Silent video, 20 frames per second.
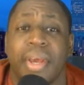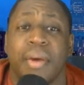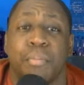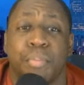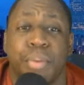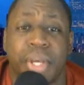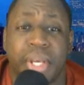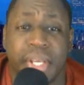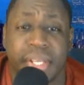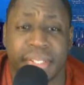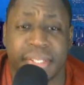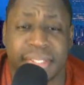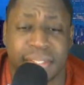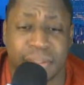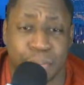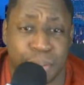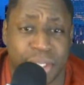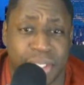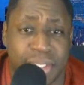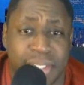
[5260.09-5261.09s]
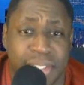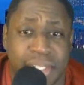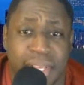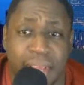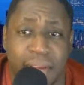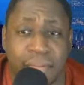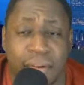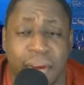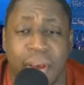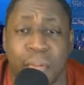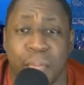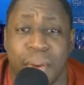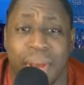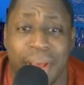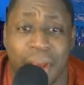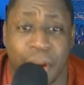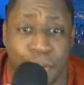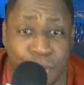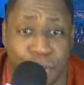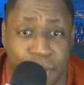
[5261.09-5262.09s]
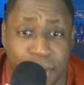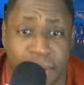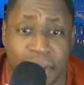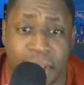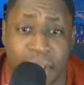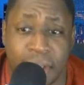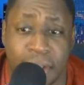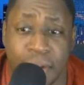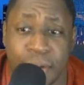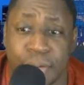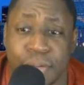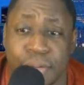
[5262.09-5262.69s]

peace, be safe. I'm out. Thank you.